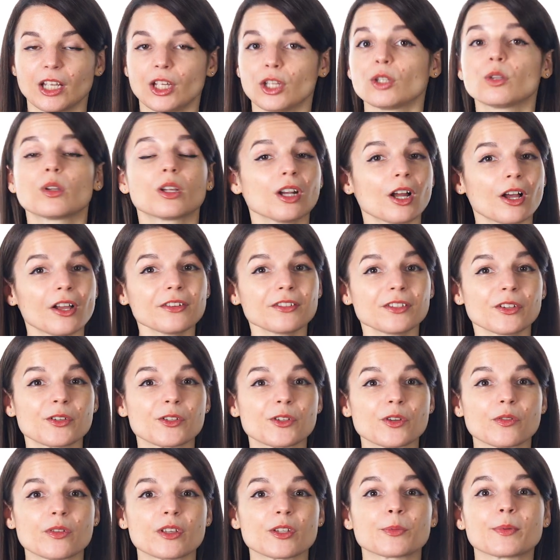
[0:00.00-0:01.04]
You can also
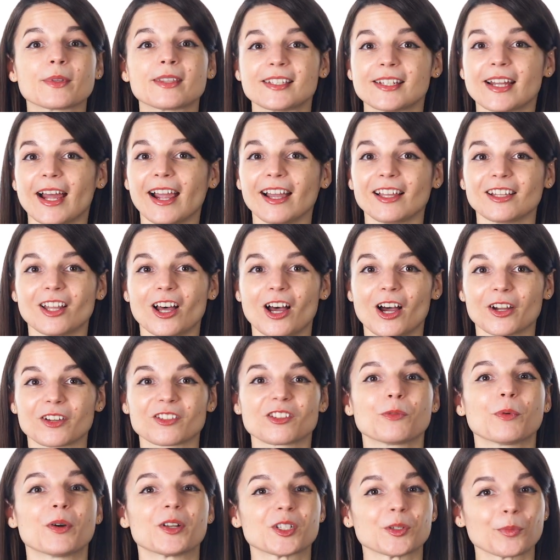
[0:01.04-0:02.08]
do this with dialogues
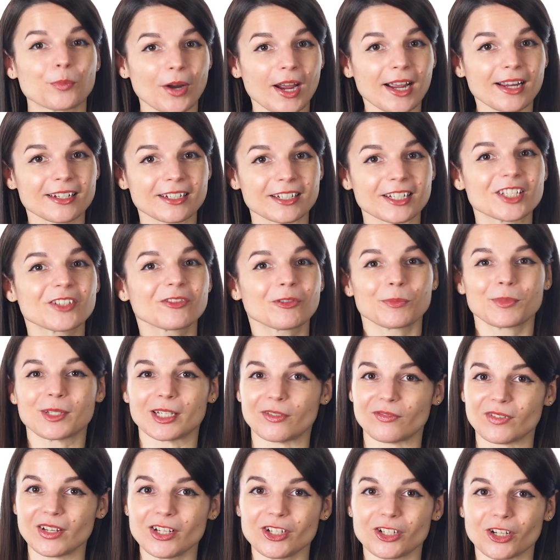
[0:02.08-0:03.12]
you want to practice from
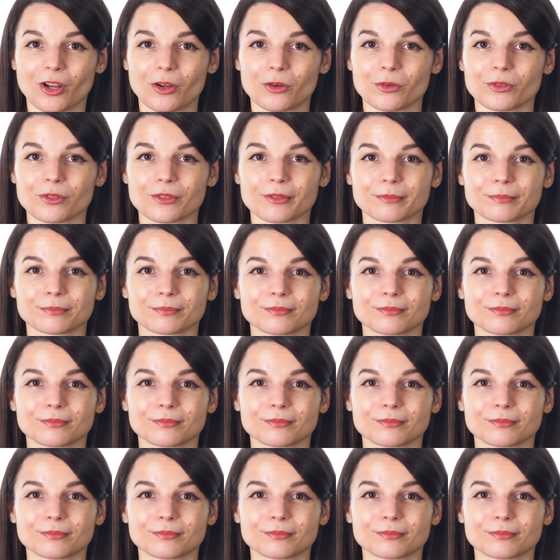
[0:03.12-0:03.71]
TV shows.